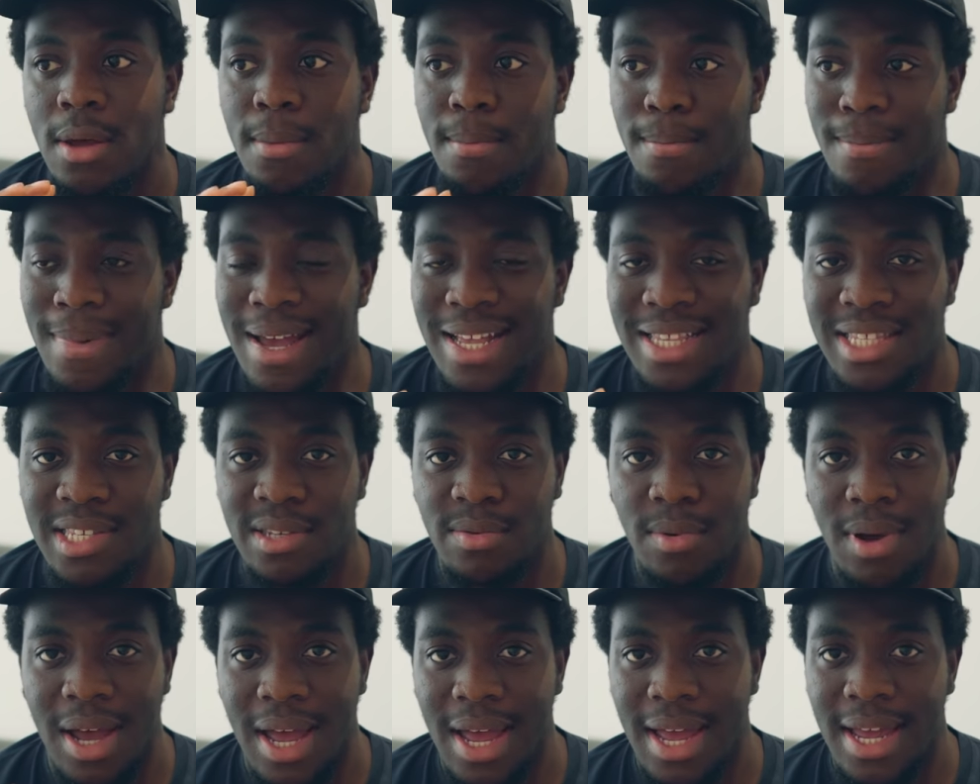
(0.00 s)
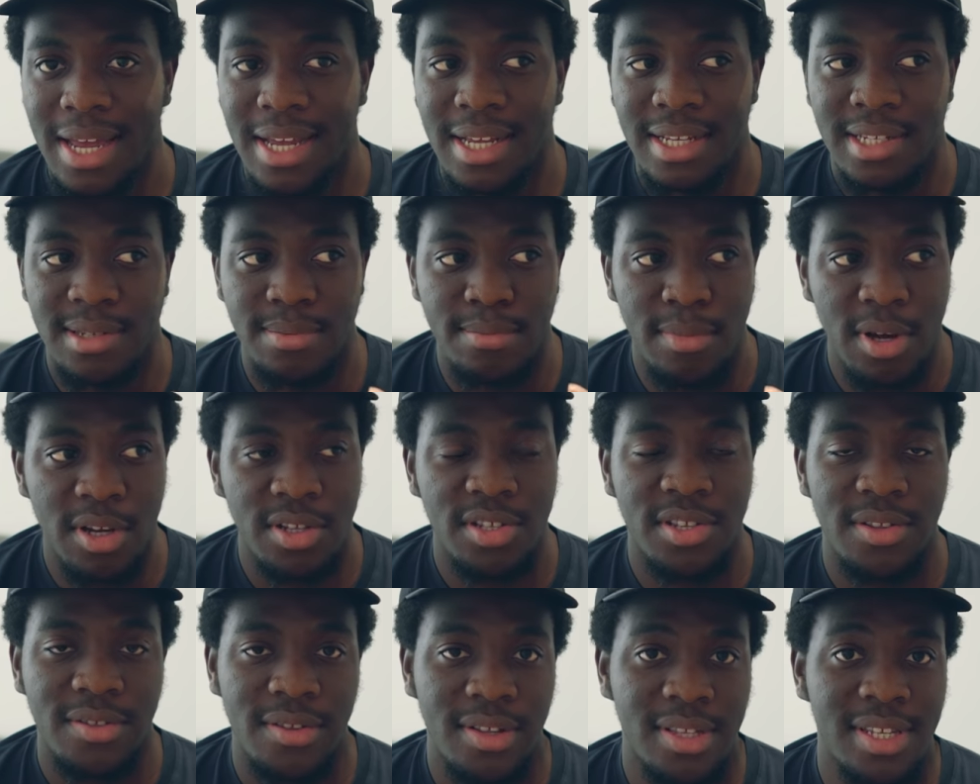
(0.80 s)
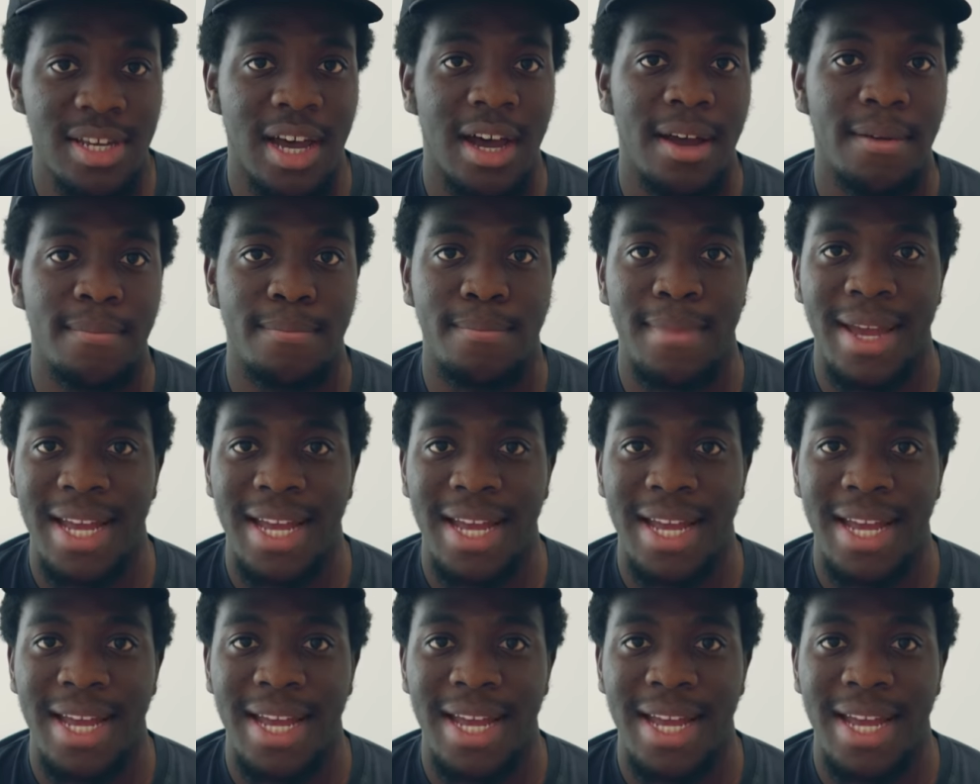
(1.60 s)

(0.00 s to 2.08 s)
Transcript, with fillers: menswear is most of the time